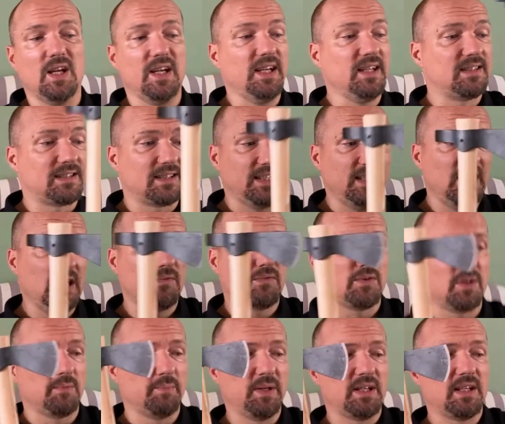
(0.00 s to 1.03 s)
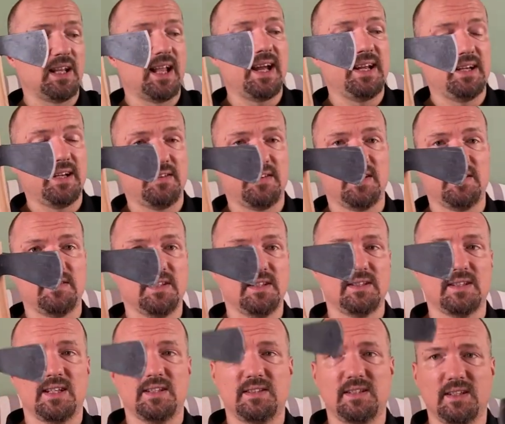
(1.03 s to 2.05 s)
It's even a bit lighter than
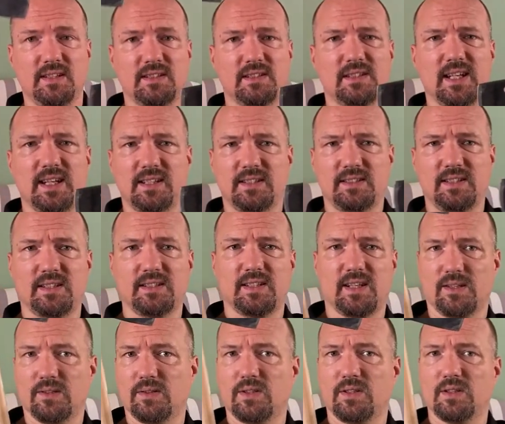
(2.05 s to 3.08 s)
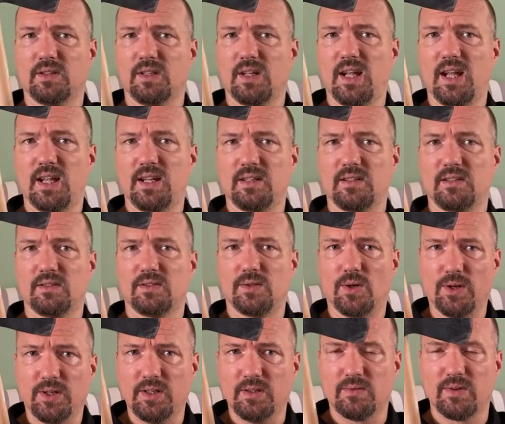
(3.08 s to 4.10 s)
this. I think it's like
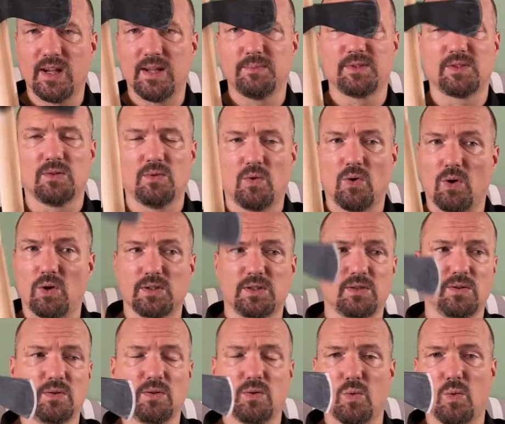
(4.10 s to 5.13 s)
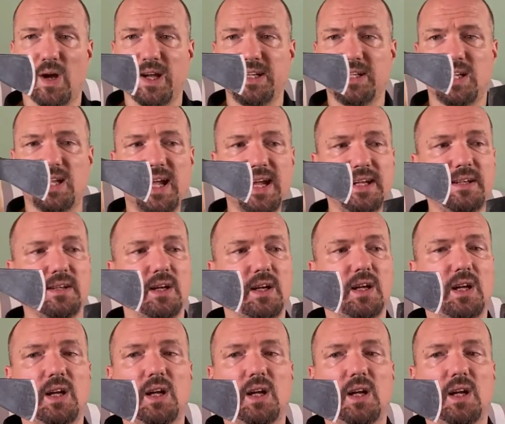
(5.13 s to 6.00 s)
630 grams, so also quite light.